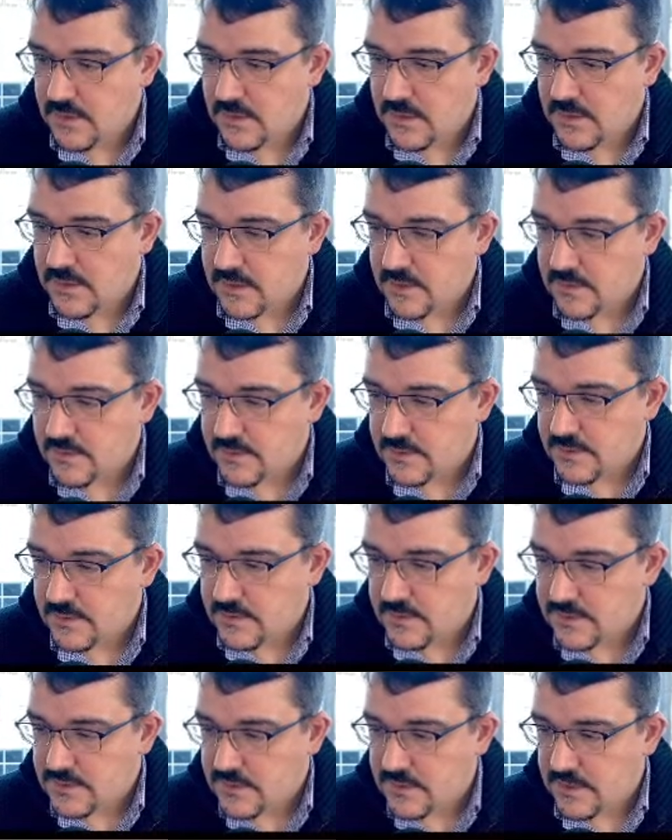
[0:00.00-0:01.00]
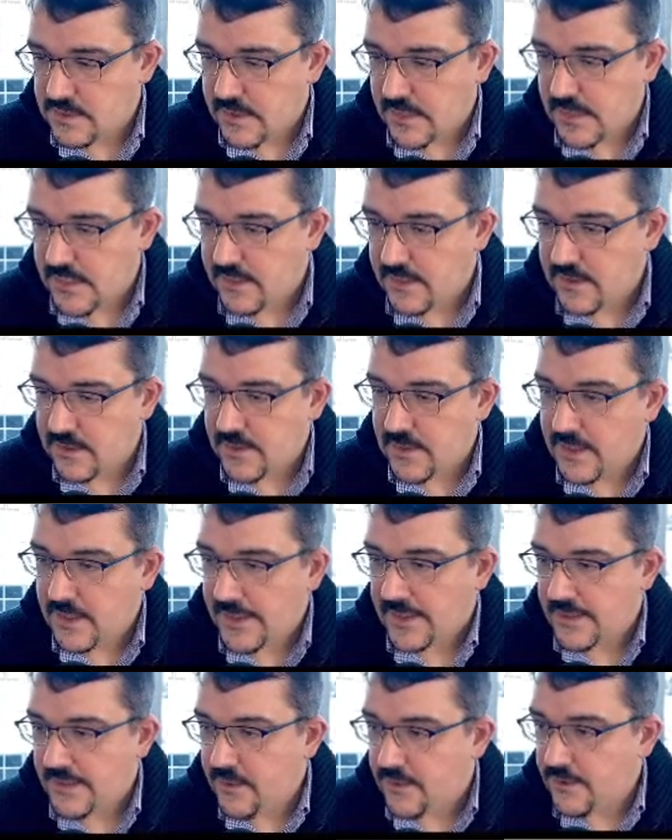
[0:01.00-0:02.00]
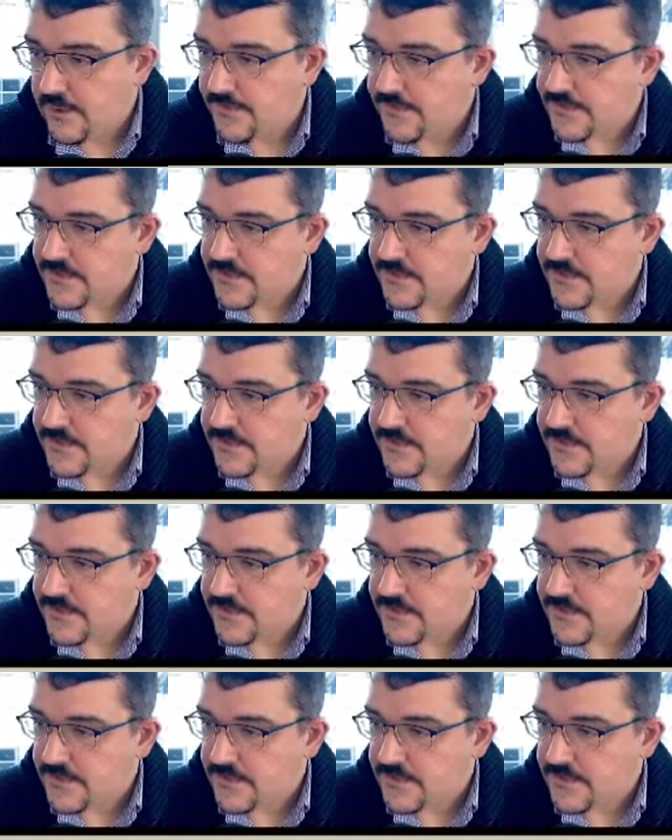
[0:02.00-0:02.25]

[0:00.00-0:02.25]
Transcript: Equals hello.